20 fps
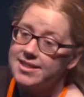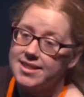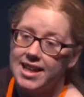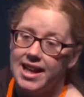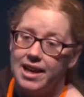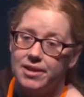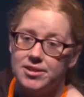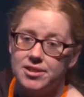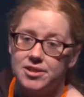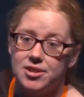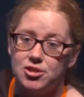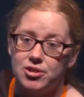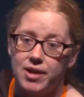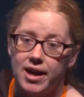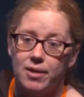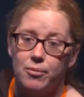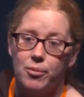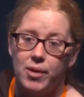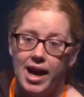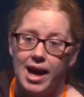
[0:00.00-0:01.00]
allow us to
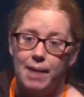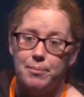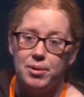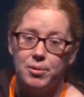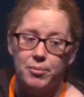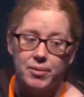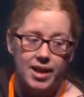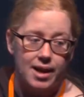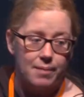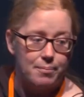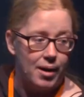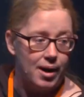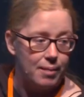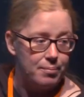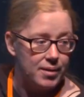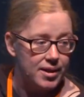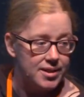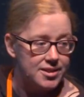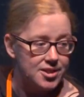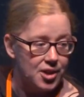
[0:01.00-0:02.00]
track what happened with our
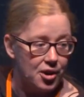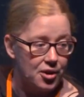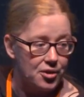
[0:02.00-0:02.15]
pipelines